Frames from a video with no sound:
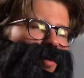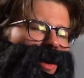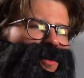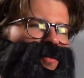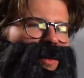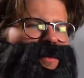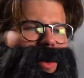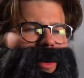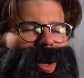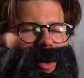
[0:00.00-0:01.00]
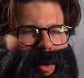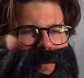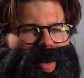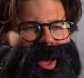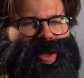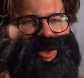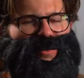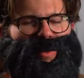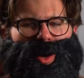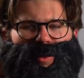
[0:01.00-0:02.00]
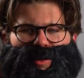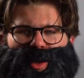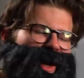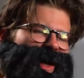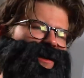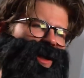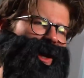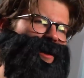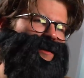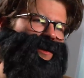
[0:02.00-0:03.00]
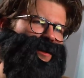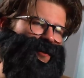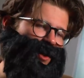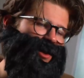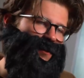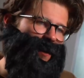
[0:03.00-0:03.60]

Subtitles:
We rewrote our code base around 9 times this